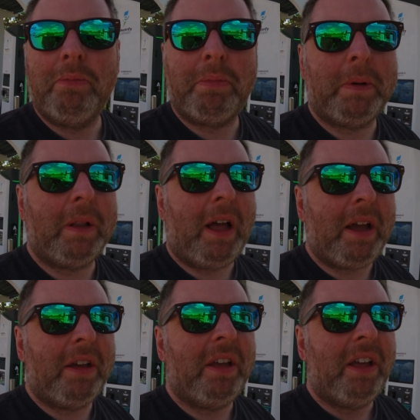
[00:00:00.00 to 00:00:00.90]

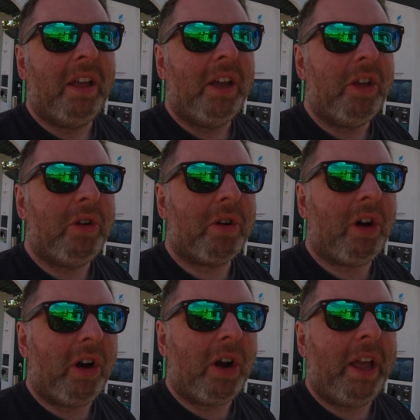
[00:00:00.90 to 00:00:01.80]
plug your
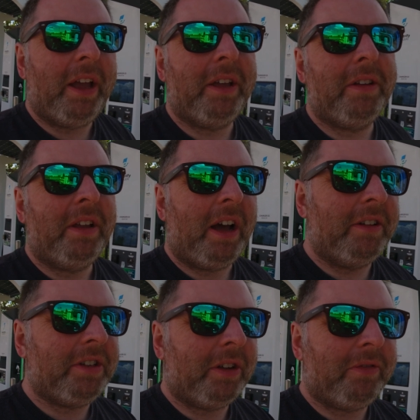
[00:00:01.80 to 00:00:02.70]
car in
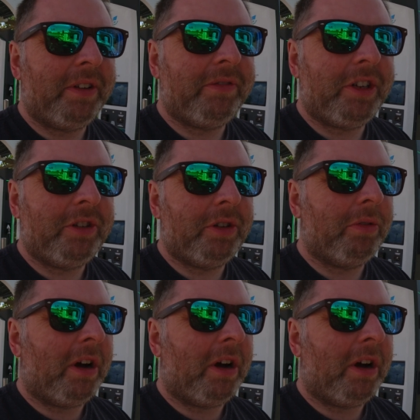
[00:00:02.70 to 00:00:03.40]
until 52,